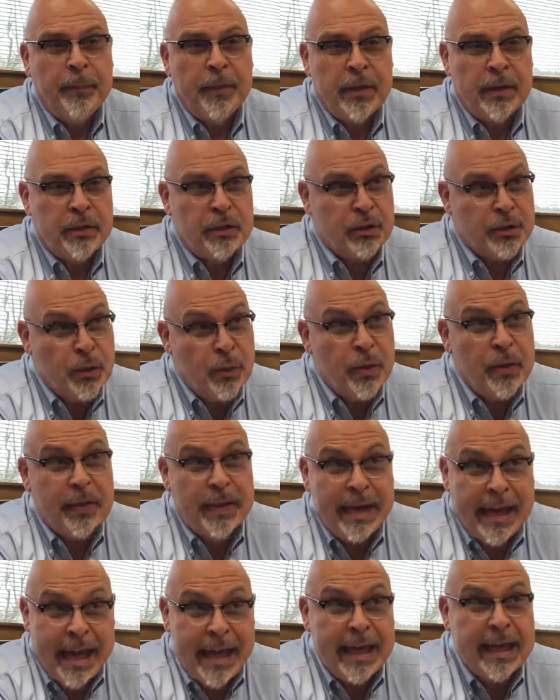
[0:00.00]
Two of the
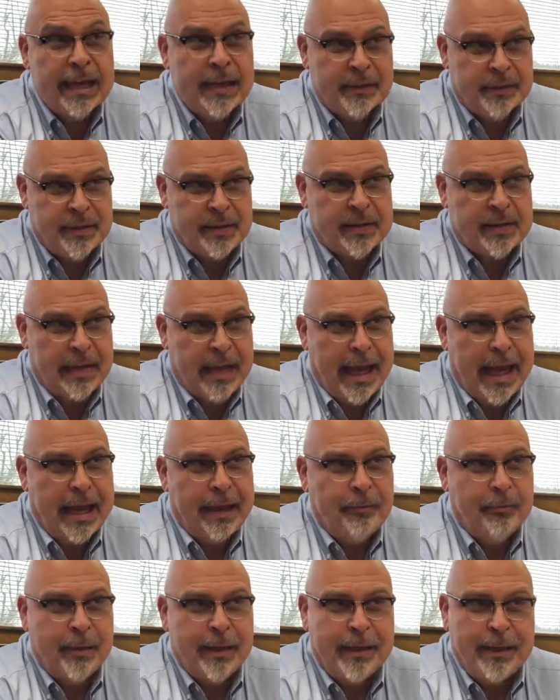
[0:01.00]
negatives to
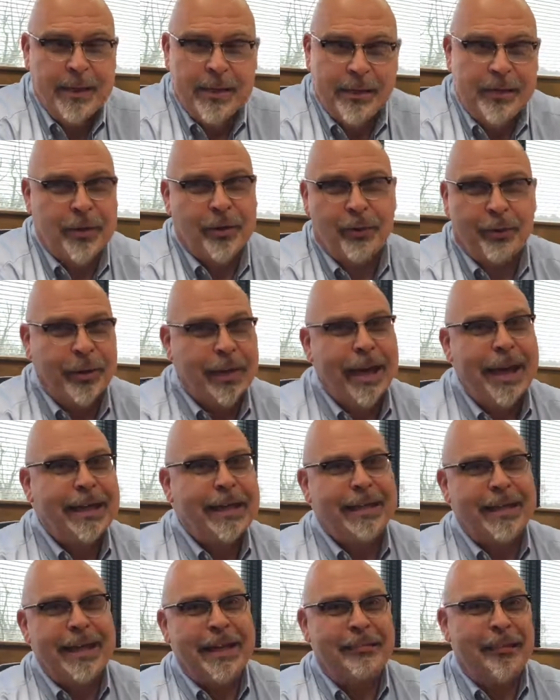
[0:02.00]
that, we'd like to
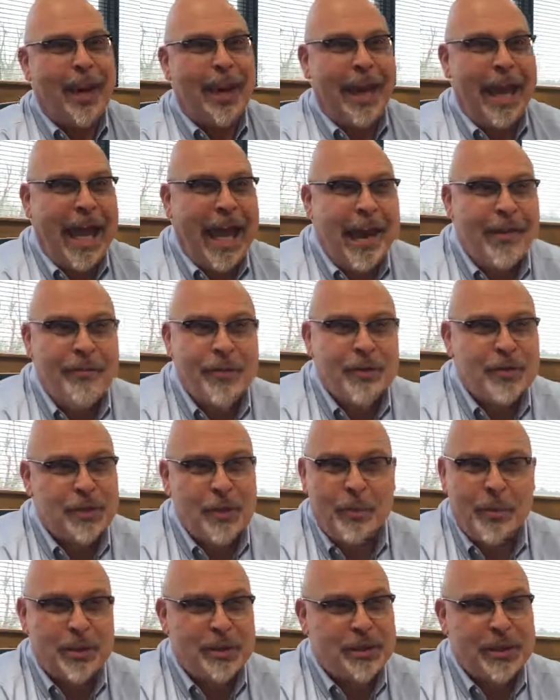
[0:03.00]
think about having so
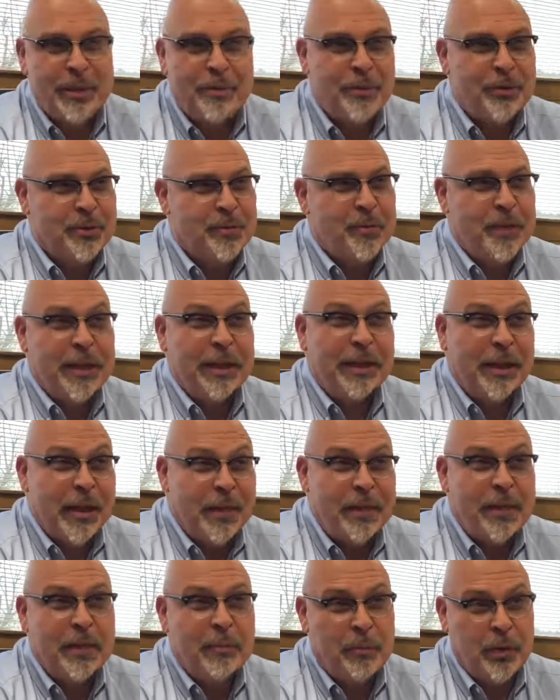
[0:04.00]
much timber as being
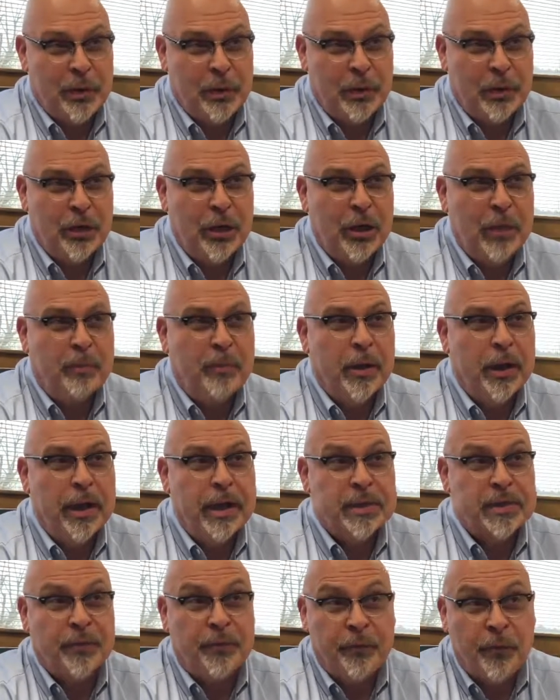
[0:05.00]
nothing but good, but
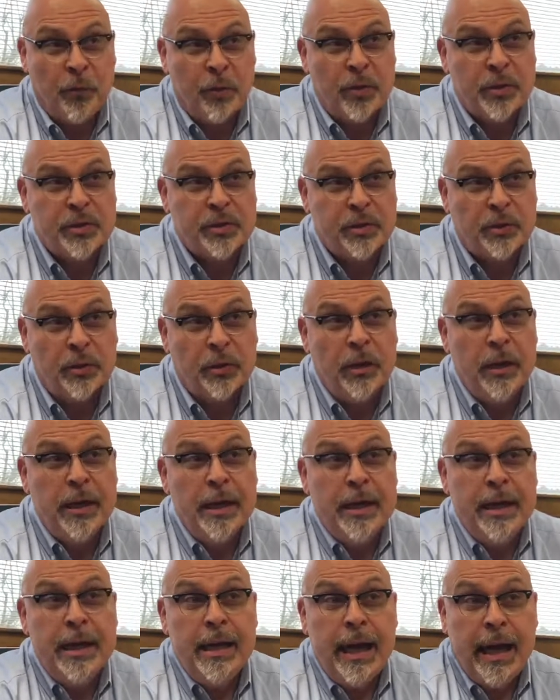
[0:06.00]
as a forester,
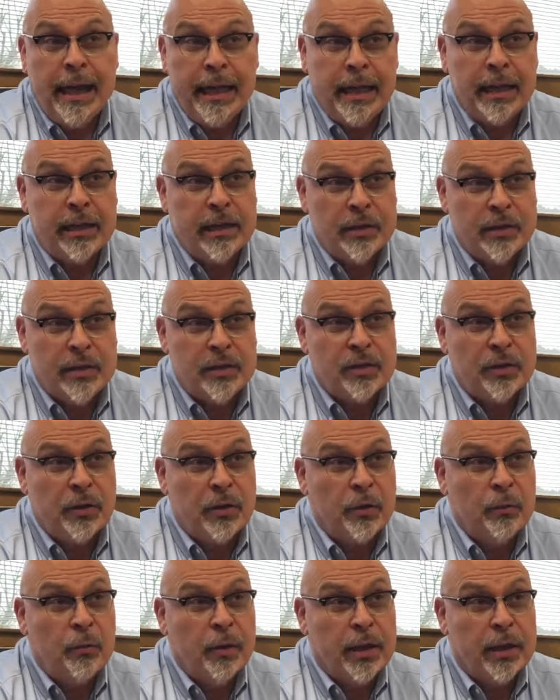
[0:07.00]
I get
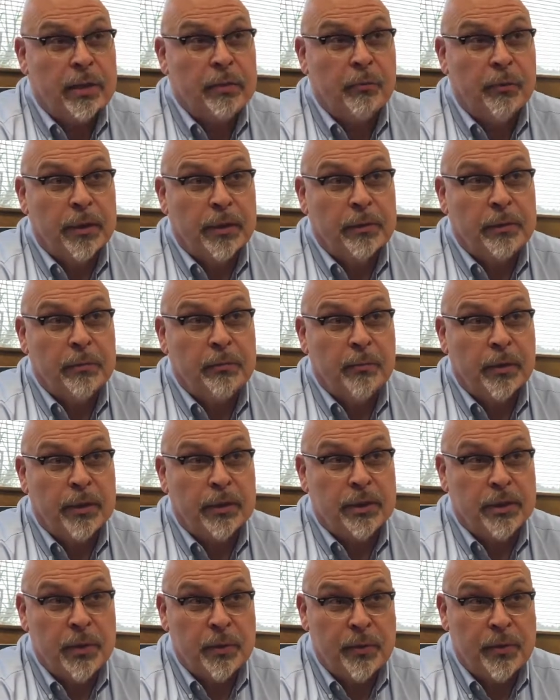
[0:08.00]
concerned with
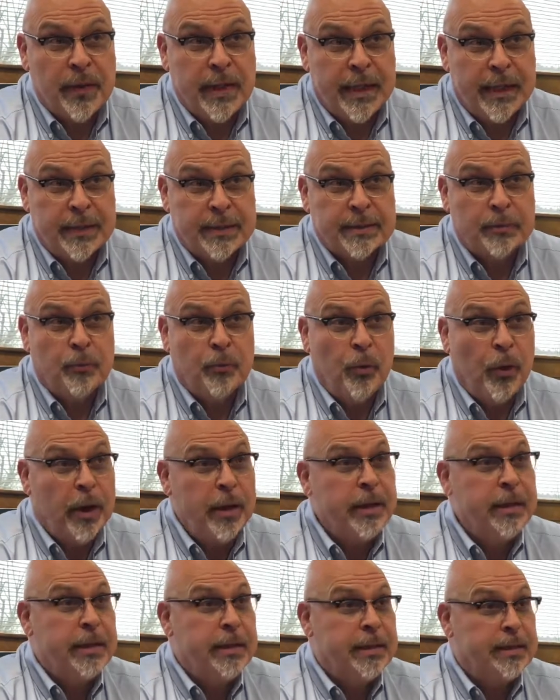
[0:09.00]
two things. One
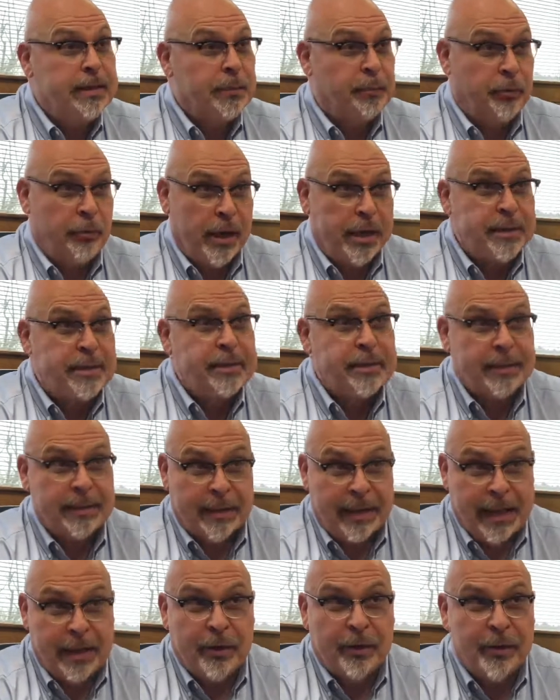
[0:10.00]
is the prices that
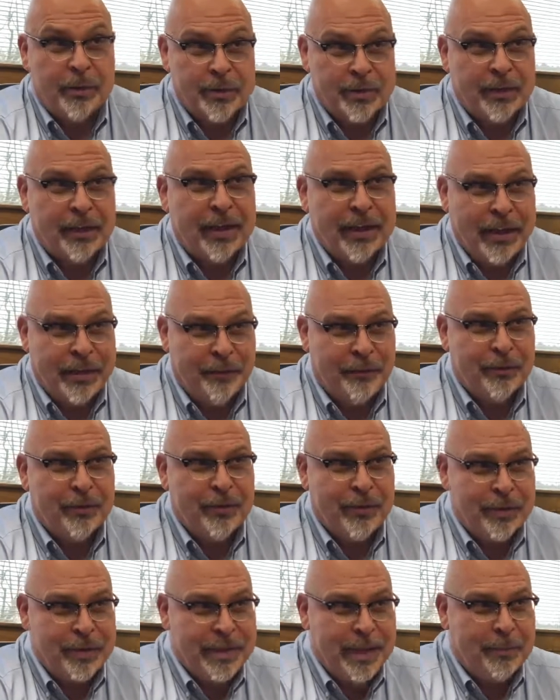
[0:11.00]
landowners are getting for
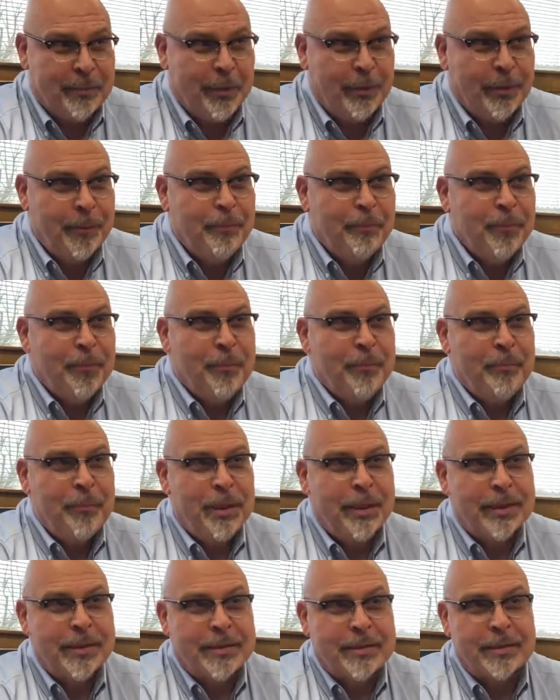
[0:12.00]
their timber,
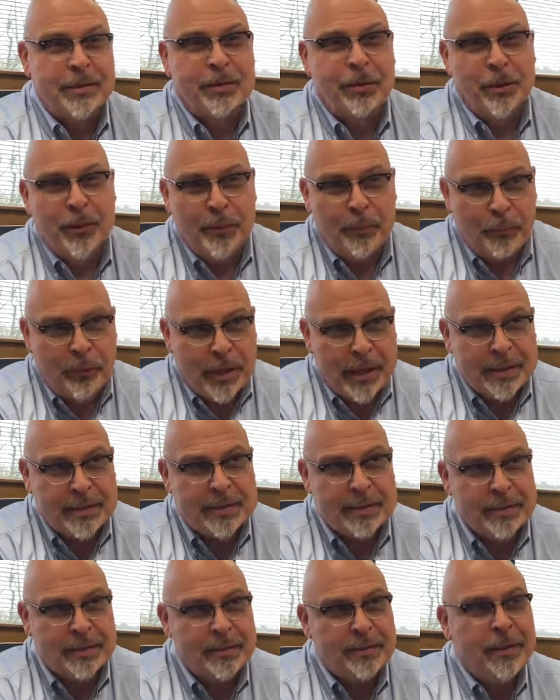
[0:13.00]
because good
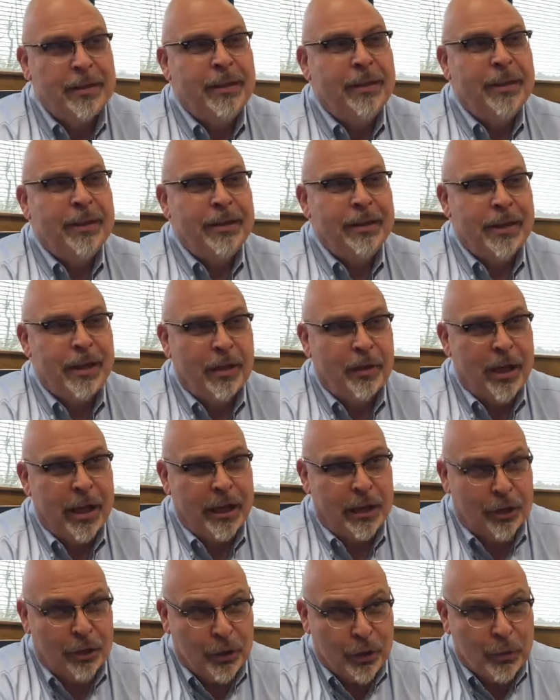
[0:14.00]
prices and
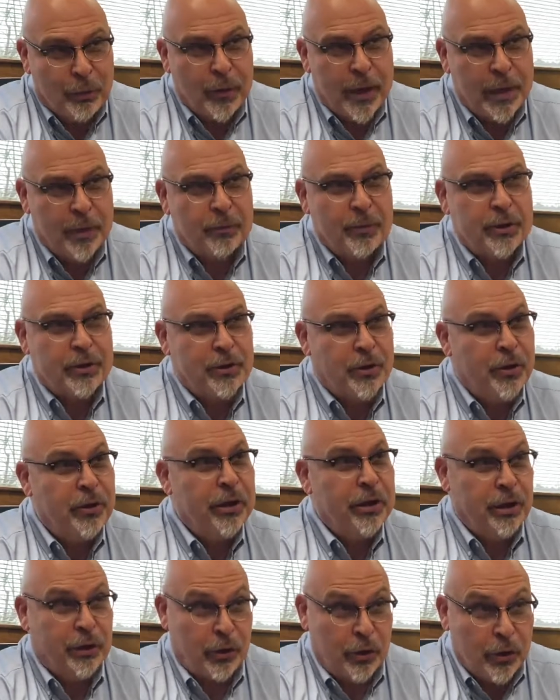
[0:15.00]
a good rate of return
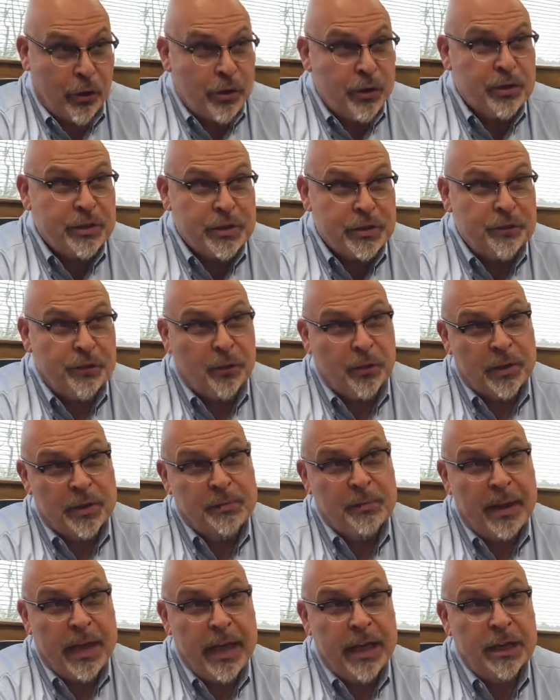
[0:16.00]
encourages forest
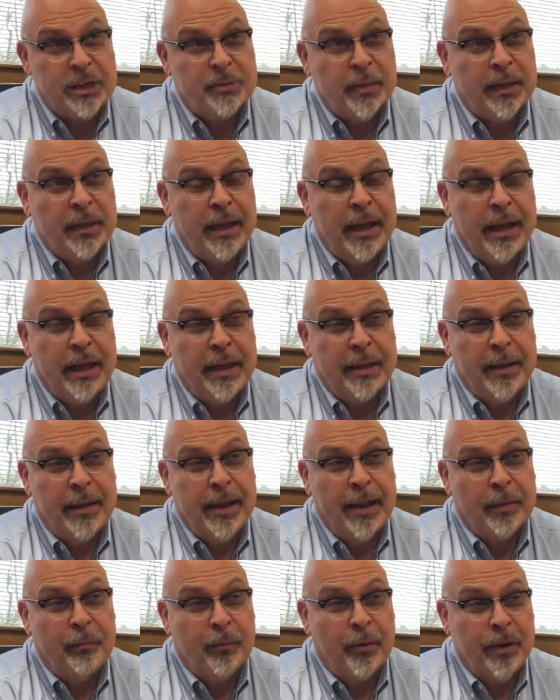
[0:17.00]
management.
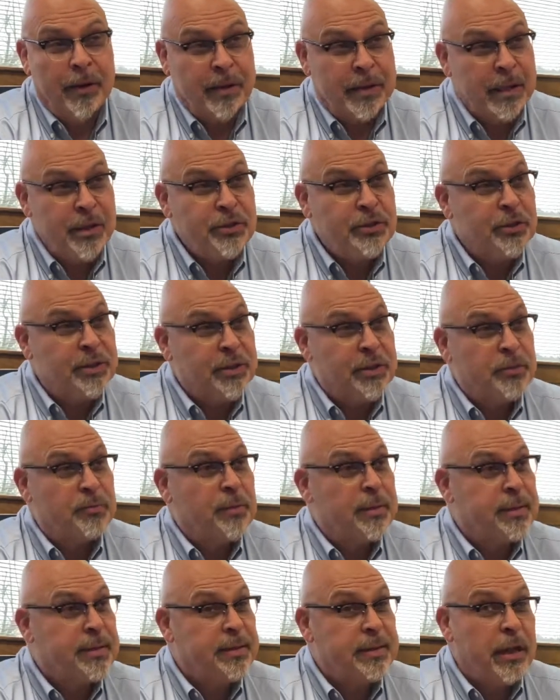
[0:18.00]
And one of the issues is
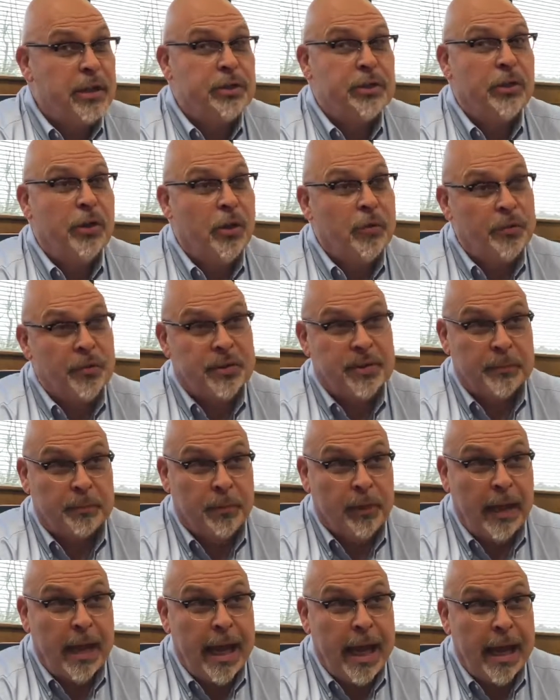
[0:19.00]
with such an
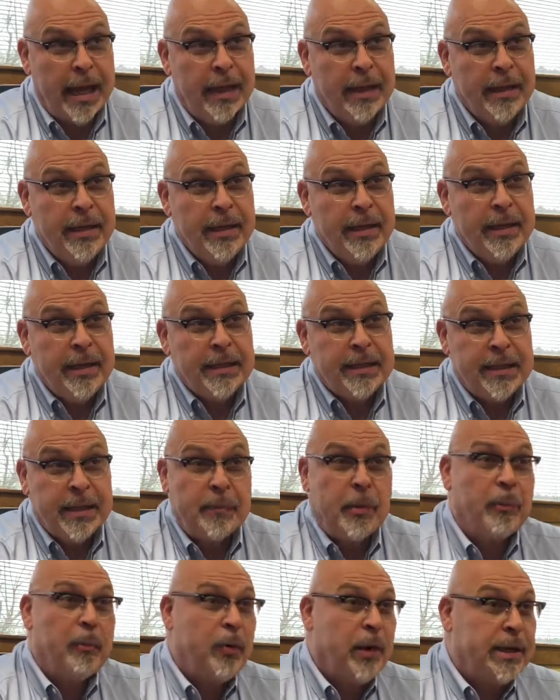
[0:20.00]
oversupply,
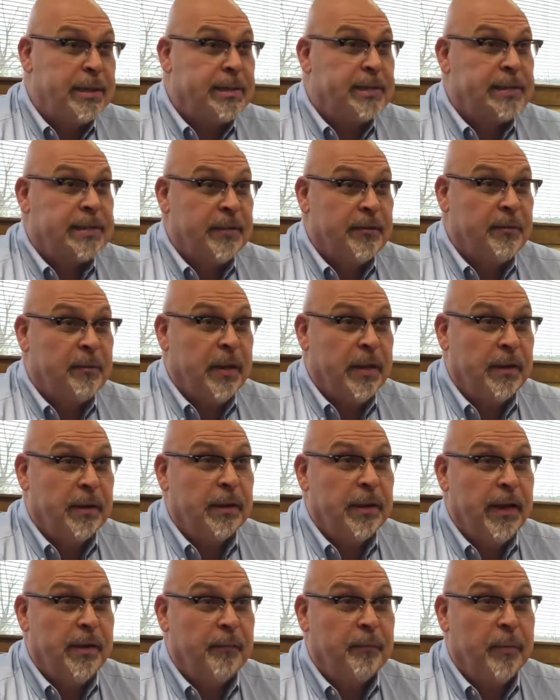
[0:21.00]
timber prices have
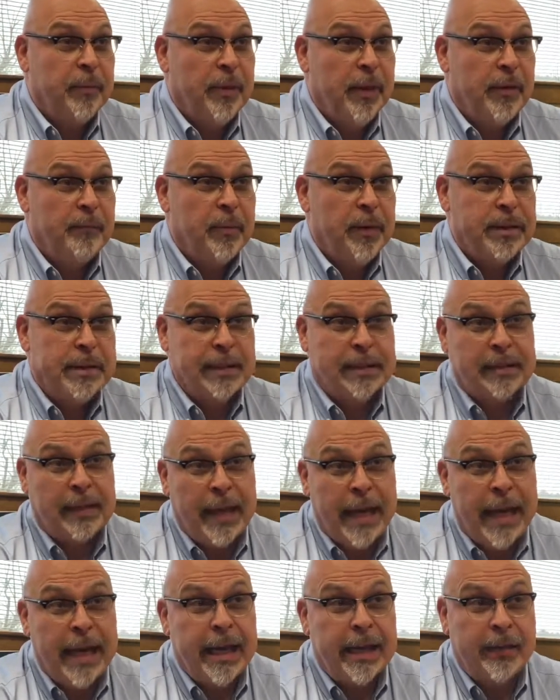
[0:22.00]
been
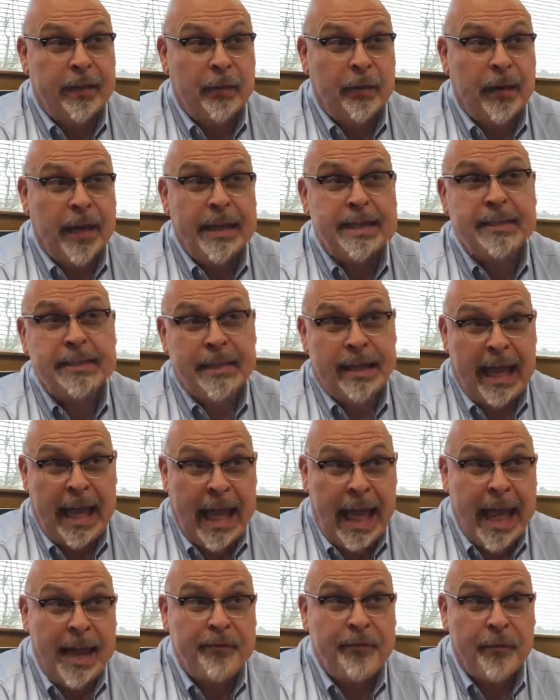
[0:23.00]
declining. They're less than
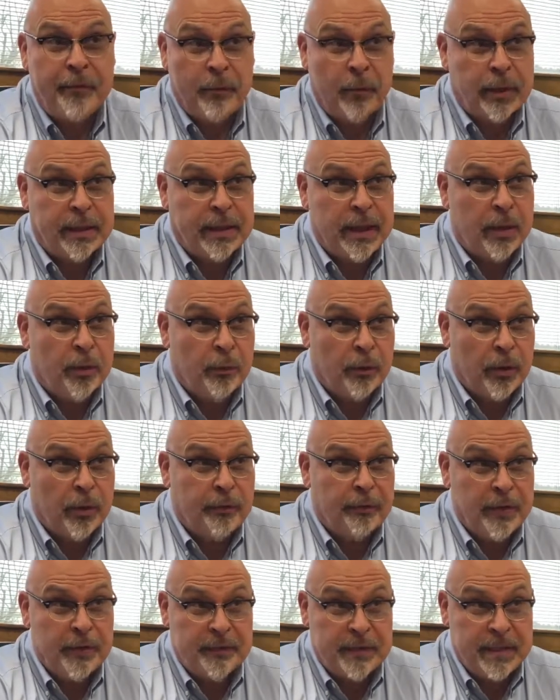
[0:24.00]
half of what they were
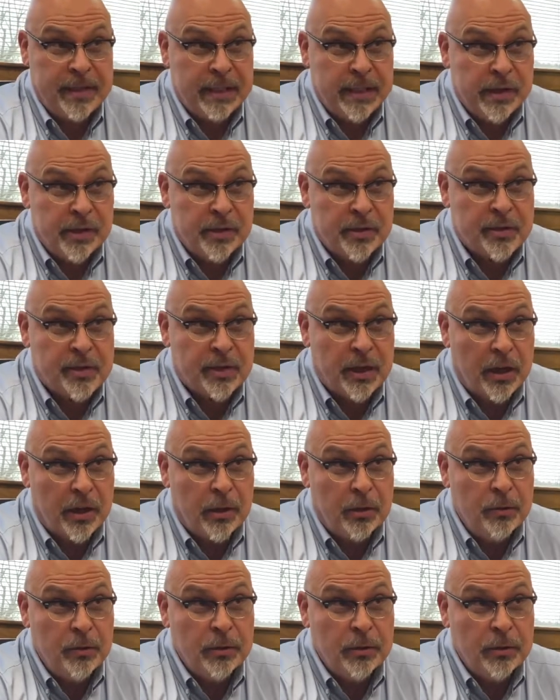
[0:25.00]
15 years ago.